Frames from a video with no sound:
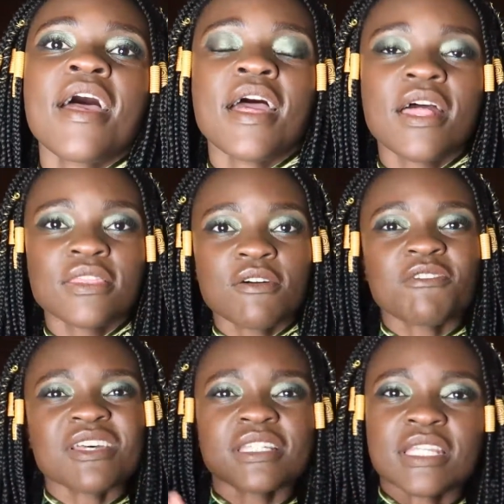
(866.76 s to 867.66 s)
And the
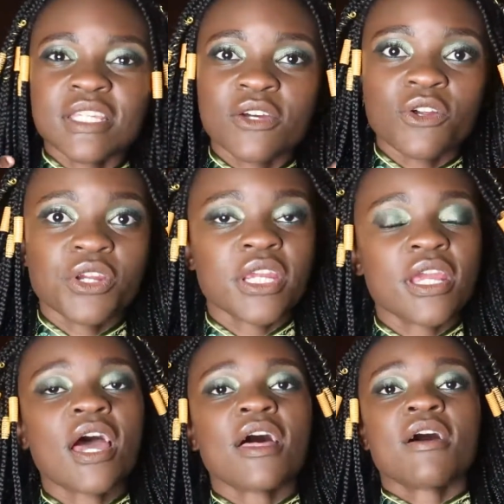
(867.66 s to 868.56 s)
first
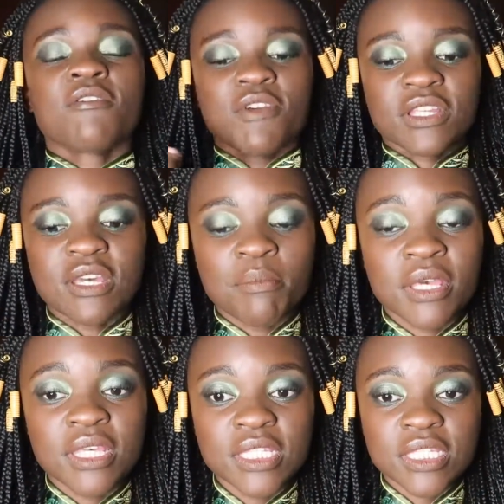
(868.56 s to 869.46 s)
category are
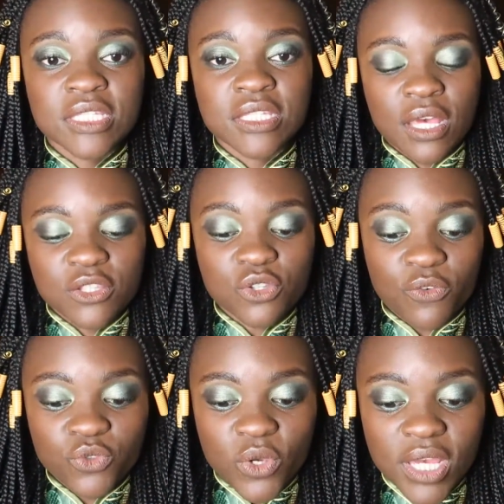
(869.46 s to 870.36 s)
vector-based
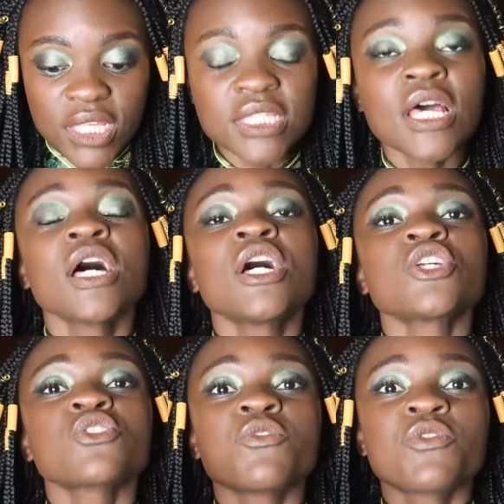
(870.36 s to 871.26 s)
softwares.
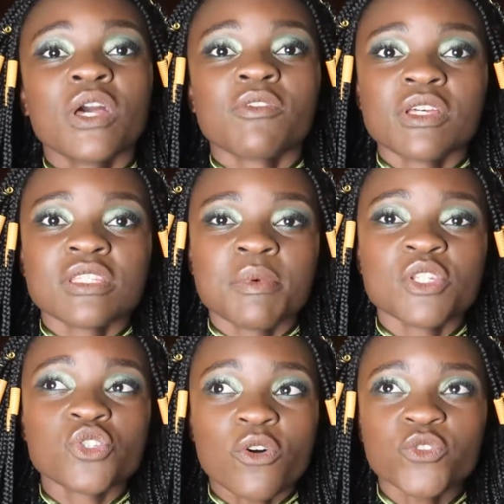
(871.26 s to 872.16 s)
So
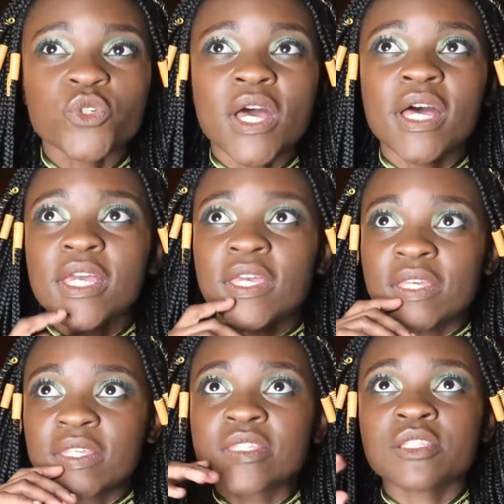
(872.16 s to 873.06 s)
vector-based software
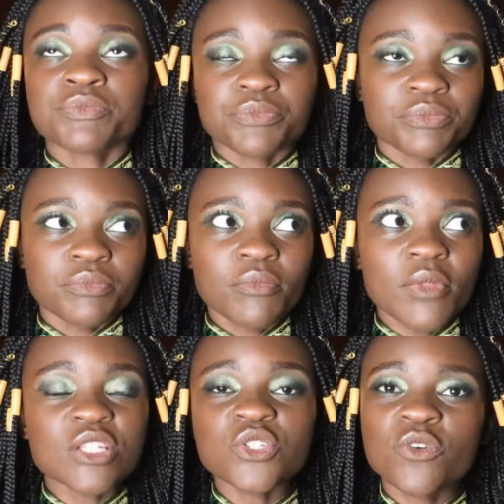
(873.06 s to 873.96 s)
is
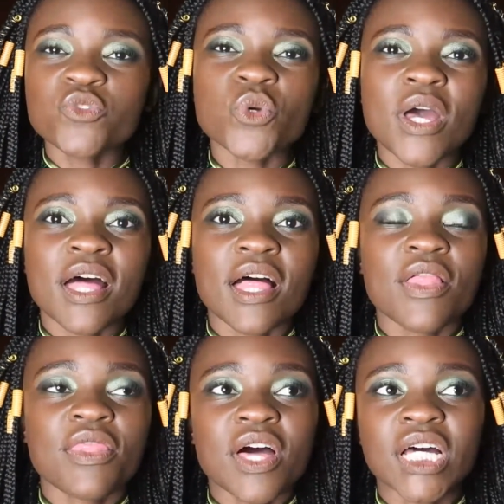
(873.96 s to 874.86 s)
software
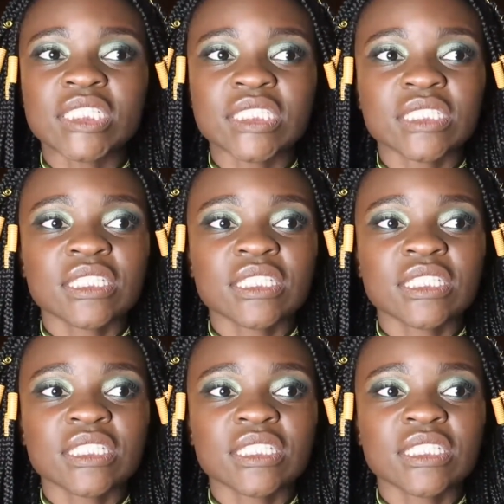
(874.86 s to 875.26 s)
that